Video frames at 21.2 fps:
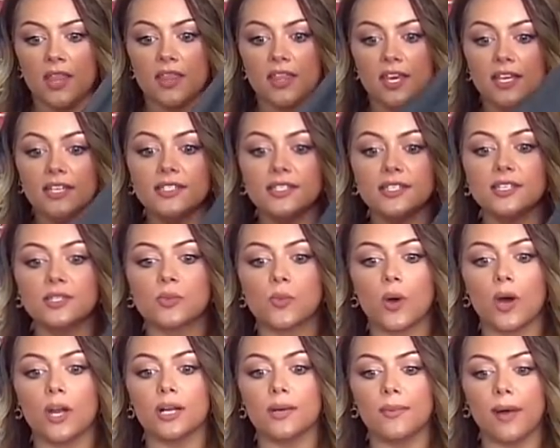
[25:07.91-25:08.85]
This is
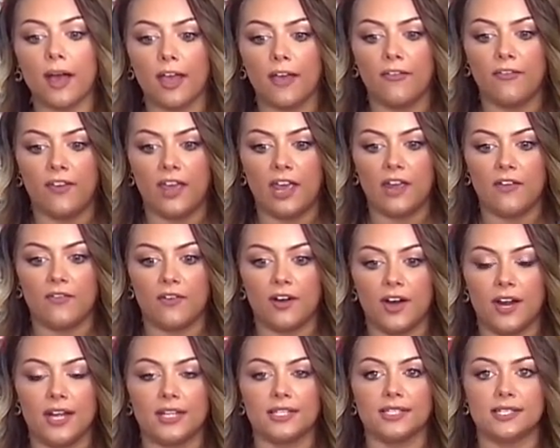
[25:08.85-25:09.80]
one of my
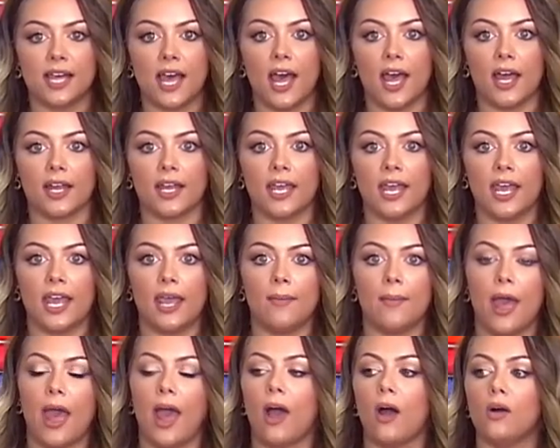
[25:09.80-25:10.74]
favorites that
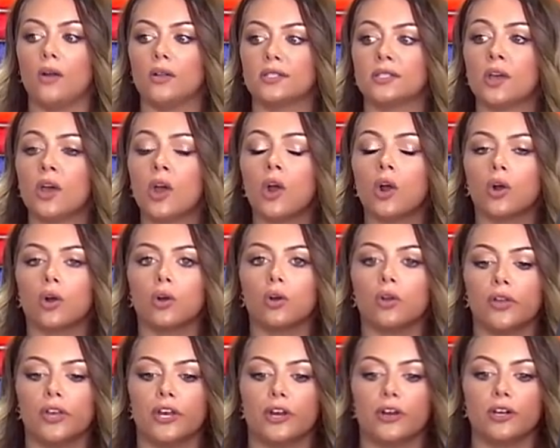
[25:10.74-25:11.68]
came out
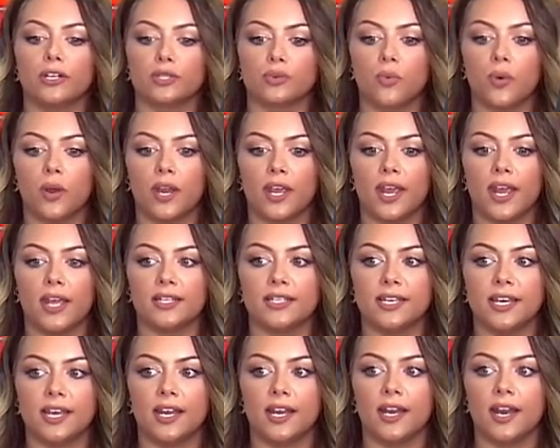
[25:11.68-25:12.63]
earlier in
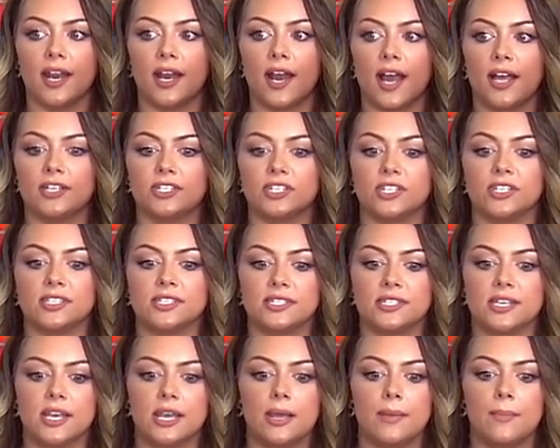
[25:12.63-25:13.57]
2018 and I just
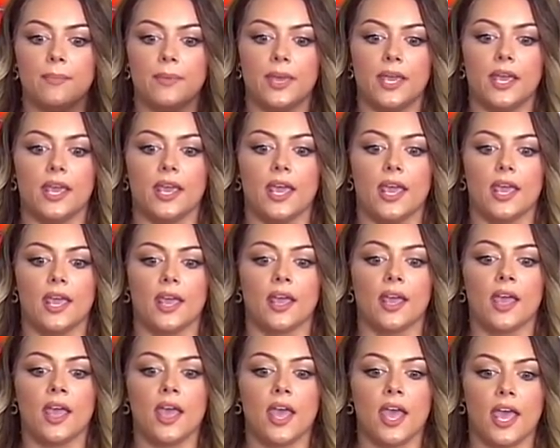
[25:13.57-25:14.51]
see
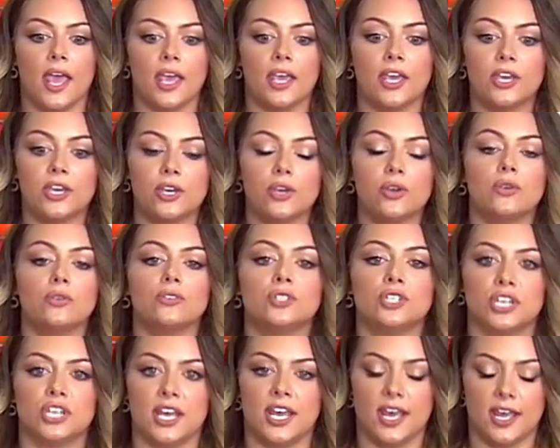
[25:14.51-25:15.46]
being a
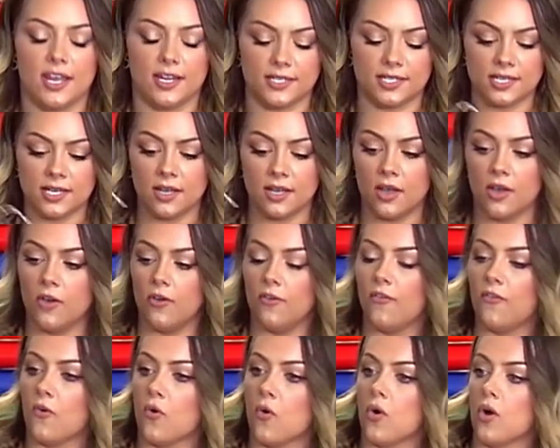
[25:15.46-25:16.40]
huge hit
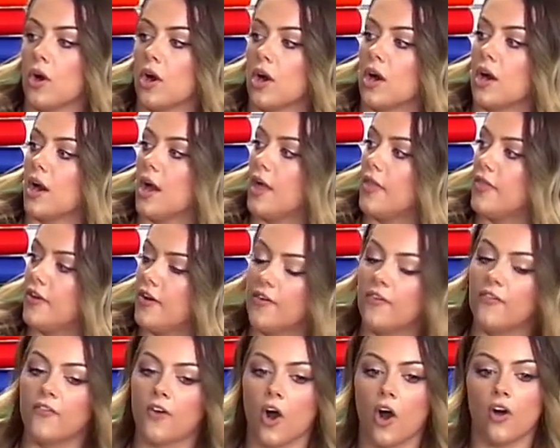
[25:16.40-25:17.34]
for the
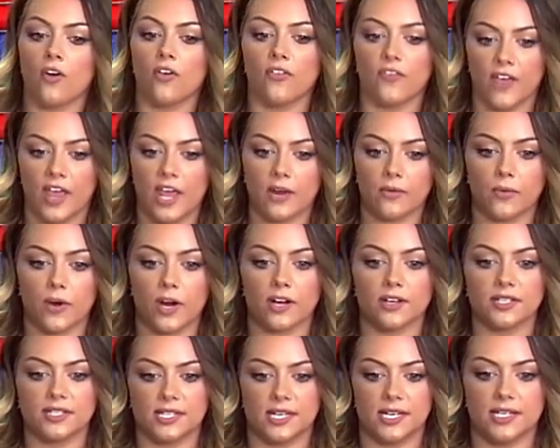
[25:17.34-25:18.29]
fall
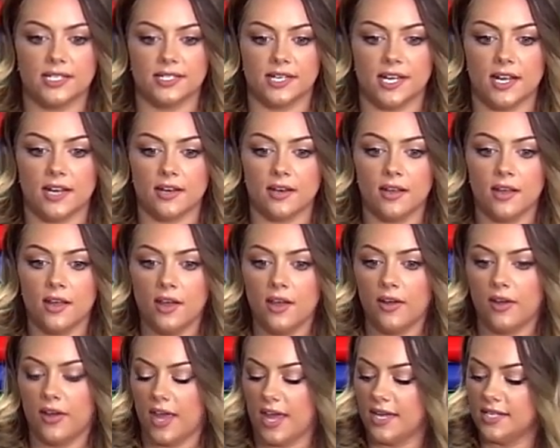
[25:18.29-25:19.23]
fanwear season.
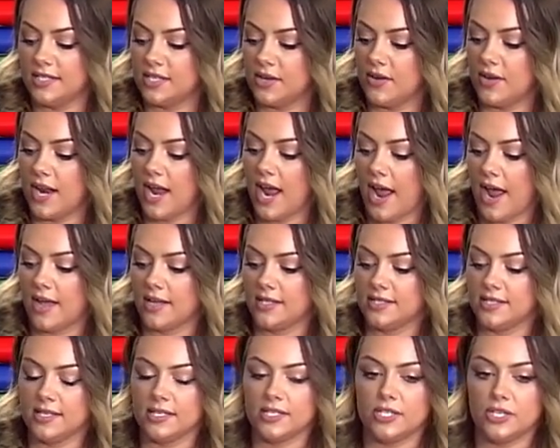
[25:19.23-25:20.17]
Okay, so it
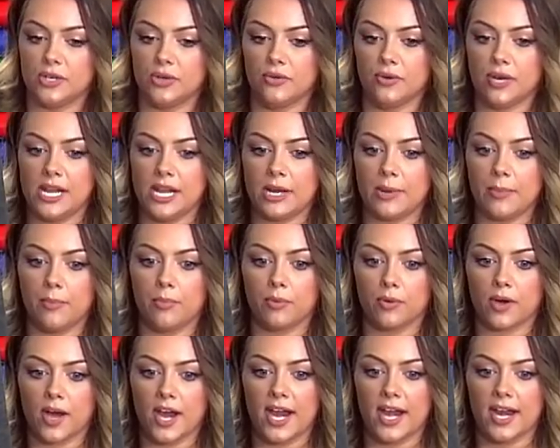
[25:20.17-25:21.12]
has this unique
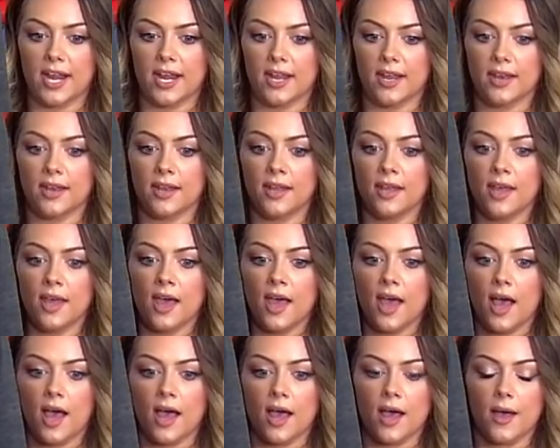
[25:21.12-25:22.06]
braided,
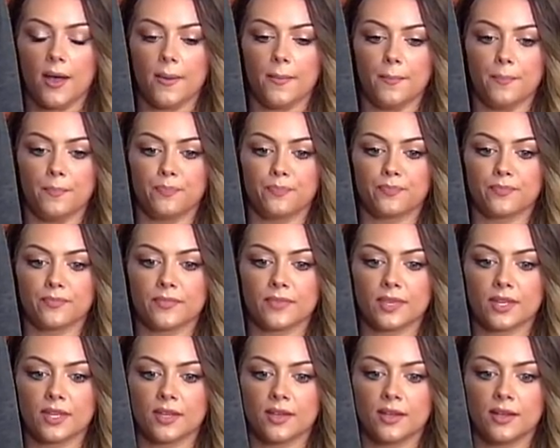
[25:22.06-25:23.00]
I
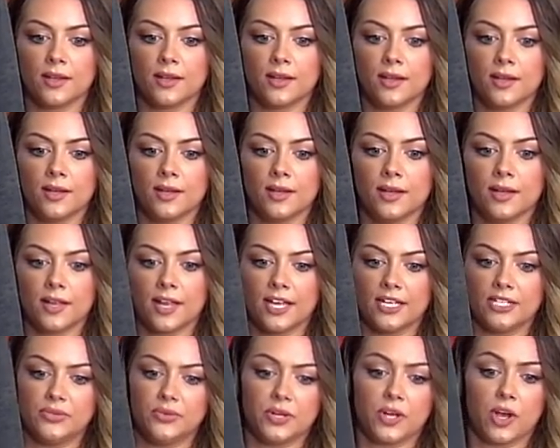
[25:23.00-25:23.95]

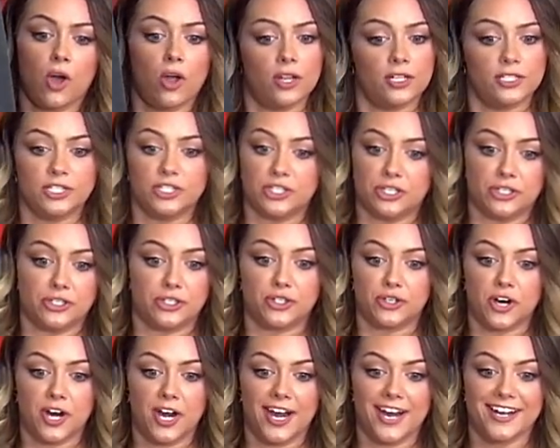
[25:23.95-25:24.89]
guess you would call it just a
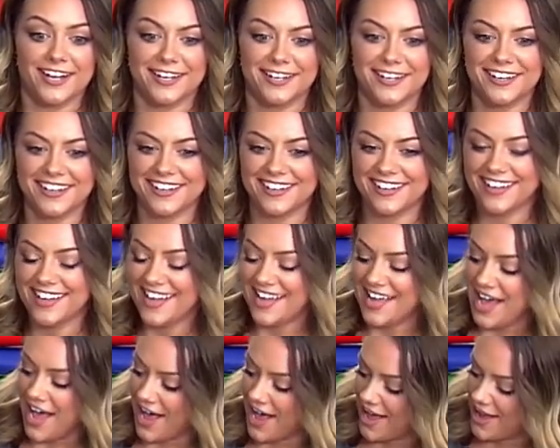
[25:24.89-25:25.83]
string,
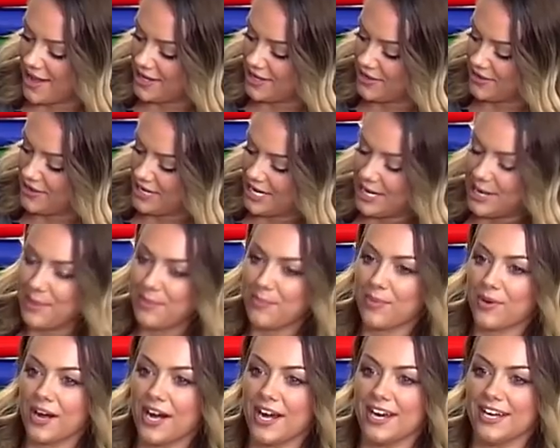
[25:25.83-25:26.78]
unique
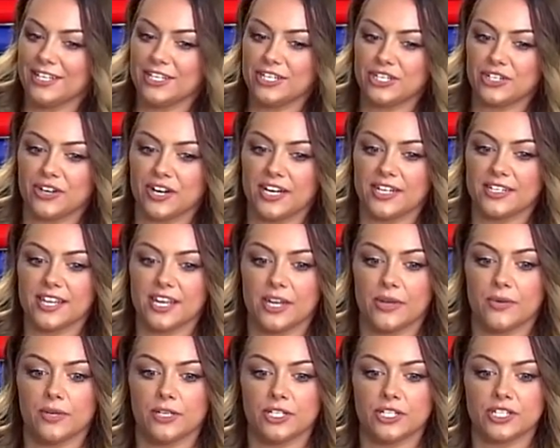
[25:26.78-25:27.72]
braided string that
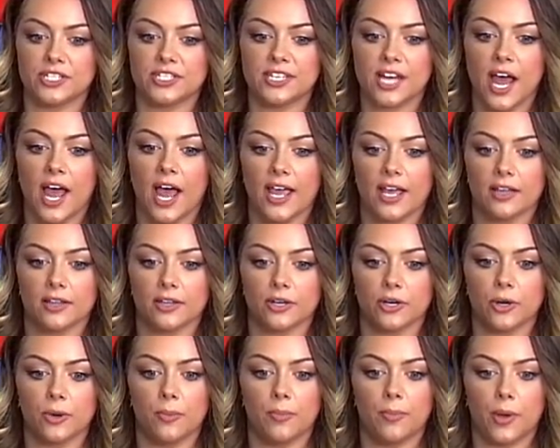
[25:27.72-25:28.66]
you would just tie a
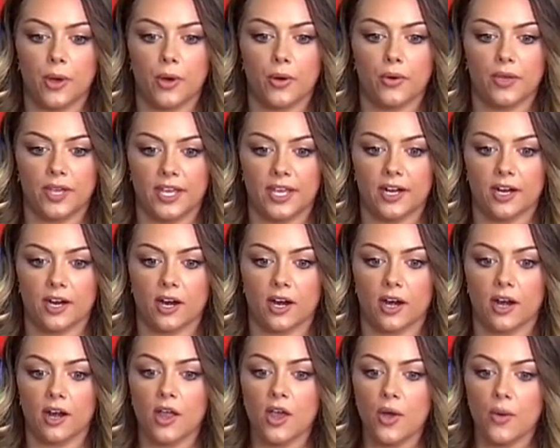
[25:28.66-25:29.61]
little bow
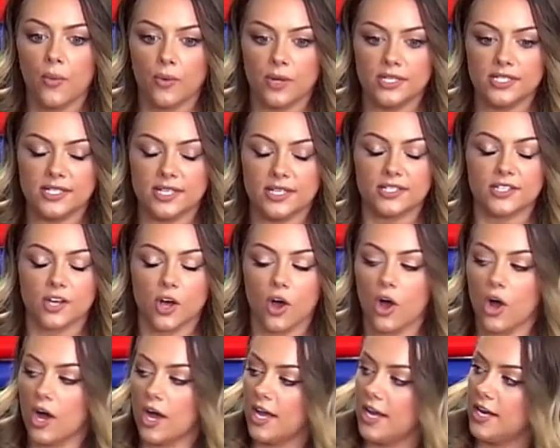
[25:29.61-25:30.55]
here once it's
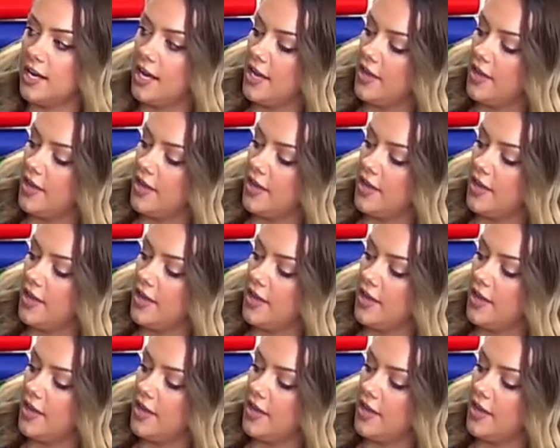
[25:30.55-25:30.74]
on.